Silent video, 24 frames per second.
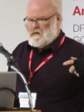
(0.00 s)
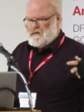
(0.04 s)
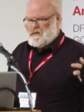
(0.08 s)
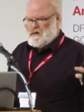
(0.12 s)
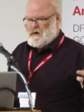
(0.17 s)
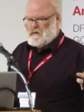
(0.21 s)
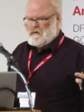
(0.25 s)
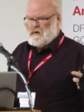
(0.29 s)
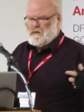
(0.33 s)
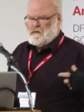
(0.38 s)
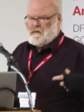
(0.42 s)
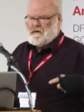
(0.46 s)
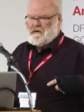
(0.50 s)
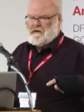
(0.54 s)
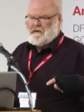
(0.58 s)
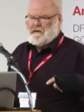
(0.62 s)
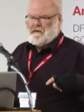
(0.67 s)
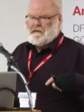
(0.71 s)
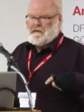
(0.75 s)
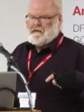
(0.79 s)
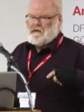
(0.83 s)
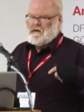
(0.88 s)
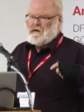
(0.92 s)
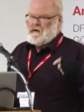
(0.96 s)
Problem
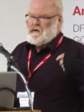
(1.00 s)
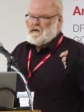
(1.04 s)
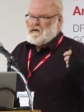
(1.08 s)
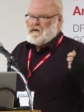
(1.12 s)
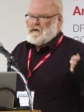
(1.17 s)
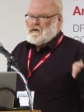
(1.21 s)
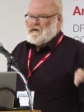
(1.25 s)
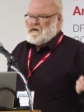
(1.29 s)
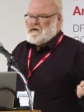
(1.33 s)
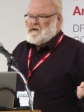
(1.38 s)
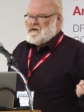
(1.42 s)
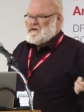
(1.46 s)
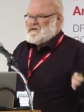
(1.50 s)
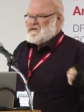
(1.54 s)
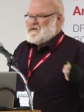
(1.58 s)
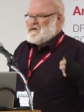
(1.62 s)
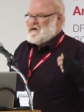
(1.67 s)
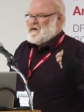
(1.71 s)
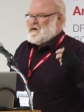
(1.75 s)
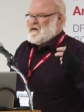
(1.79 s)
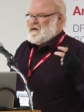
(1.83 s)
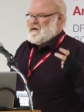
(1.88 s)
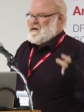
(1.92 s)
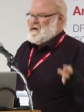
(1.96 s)
being,
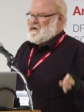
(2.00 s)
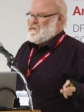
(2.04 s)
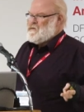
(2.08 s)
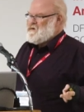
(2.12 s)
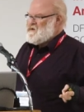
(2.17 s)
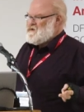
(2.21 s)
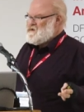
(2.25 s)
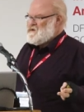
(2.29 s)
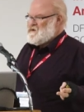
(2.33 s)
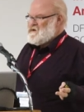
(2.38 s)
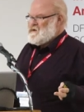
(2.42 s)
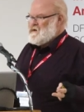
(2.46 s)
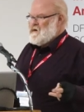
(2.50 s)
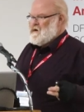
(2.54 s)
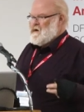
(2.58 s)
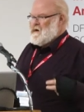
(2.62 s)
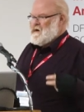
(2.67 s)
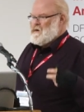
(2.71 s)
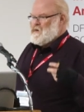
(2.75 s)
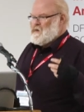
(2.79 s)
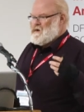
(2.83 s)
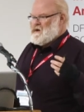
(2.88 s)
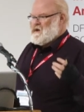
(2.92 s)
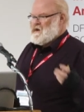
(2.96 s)
ESI,
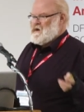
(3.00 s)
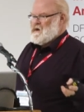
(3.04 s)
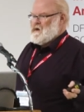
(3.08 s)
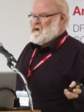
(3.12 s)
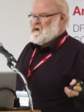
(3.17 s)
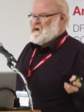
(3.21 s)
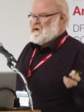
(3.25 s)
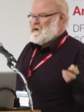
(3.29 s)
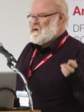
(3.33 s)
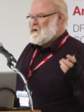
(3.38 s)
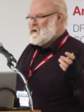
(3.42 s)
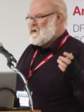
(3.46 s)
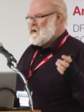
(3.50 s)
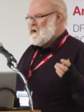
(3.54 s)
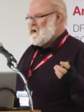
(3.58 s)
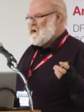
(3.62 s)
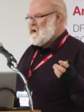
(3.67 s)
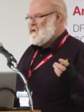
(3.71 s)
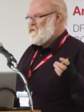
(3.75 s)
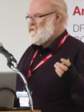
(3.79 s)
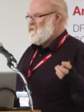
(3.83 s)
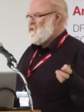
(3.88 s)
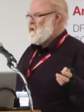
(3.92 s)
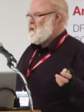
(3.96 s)
APCI, we can't
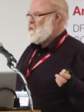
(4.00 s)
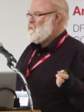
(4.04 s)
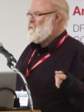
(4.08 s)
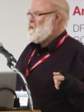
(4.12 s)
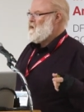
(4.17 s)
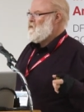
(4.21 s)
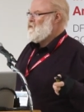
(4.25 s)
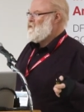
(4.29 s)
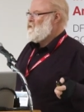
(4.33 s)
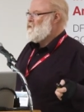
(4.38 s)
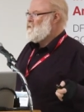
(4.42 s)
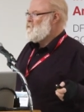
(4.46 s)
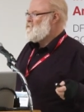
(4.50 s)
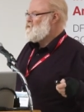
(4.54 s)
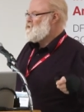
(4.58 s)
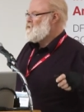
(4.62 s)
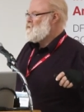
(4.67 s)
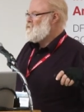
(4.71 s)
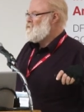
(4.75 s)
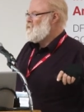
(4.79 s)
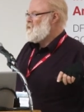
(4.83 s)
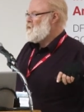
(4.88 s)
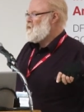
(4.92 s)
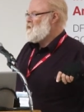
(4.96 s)
uh, fragment them
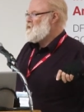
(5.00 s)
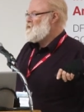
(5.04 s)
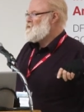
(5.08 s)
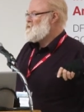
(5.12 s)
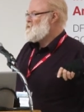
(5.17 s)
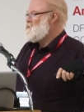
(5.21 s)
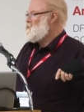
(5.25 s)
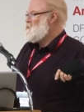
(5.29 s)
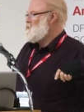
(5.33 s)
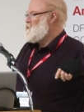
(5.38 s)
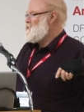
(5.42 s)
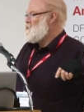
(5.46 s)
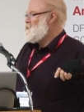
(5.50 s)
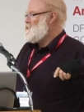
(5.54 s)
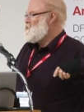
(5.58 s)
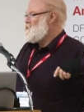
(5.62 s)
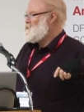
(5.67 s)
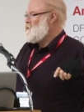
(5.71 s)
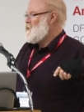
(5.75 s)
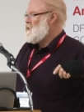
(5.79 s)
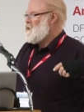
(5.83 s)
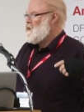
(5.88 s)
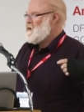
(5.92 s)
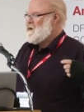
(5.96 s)
to release
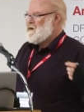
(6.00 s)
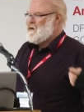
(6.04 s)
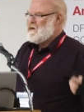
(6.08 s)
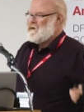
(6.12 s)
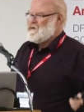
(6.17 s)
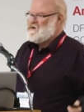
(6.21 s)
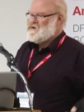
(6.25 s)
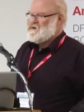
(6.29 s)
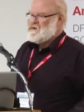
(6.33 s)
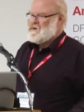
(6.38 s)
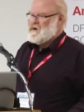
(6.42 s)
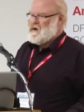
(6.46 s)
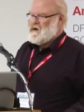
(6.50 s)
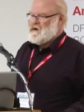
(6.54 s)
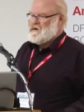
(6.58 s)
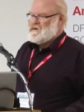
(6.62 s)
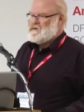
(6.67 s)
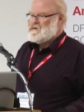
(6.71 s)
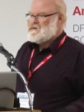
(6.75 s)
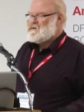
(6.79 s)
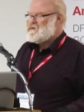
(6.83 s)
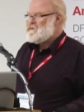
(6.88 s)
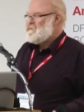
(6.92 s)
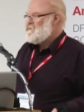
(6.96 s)
these uh, halogen
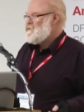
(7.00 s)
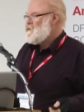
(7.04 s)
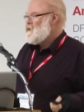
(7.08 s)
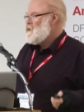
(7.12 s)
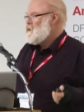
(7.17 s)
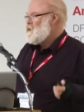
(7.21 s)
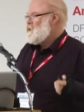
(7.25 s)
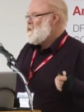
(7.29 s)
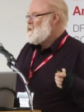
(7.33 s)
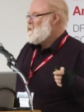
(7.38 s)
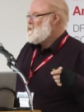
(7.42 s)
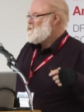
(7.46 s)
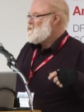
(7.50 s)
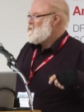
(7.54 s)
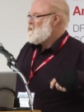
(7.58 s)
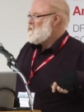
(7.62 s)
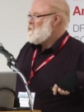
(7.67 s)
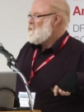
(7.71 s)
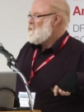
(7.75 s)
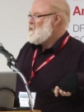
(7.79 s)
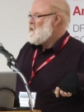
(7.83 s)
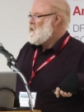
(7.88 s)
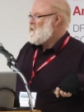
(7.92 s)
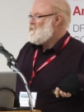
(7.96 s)
ions. So
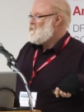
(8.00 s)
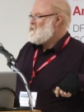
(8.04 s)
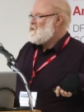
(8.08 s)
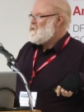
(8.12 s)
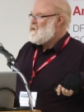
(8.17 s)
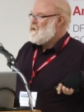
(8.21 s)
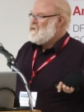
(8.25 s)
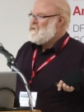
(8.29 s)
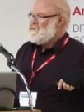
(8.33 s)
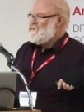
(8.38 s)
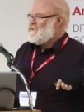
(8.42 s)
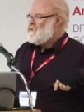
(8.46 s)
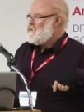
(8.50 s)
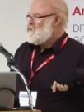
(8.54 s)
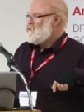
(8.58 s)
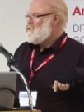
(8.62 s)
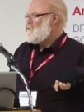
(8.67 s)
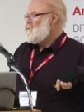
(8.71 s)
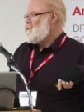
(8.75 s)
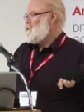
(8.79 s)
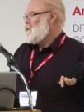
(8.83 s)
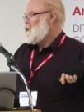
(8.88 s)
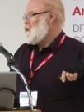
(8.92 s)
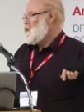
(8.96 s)
we have to go
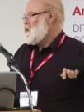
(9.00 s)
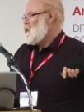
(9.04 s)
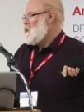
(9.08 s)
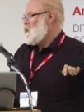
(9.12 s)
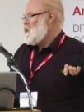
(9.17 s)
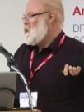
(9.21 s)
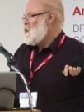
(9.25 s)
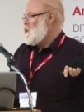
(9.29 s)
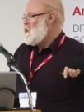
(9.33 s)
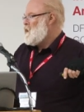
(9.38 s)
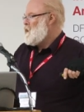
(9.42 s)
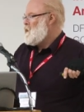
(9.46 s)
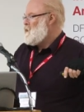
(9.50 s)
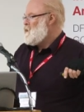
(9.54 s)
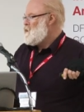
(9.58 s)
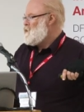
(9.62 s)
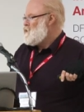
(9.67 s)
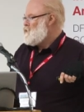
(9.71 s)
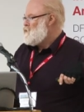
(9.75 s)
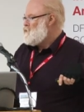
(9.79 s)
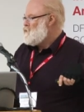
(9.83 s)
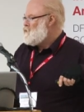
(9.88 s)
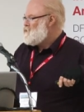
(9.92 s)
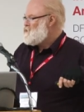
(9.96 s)
through uh, and
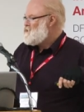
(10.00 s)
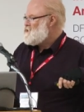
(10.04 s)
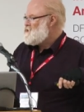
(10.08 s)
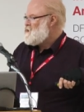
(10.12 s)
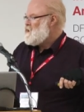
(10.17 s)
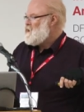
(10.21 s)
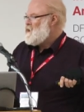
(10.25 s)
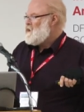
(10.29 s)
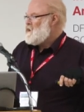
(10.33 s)
use